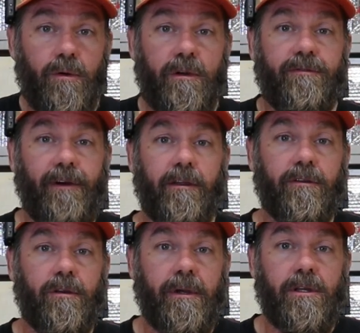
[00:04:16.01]
to its
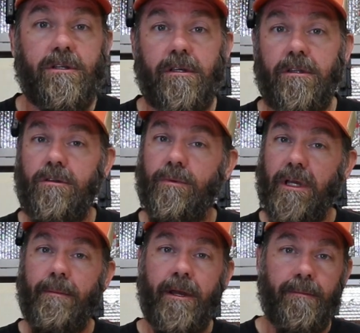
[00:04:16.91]
final dimensions
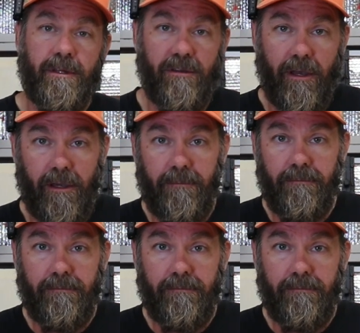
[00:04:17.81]
when I made a mistake.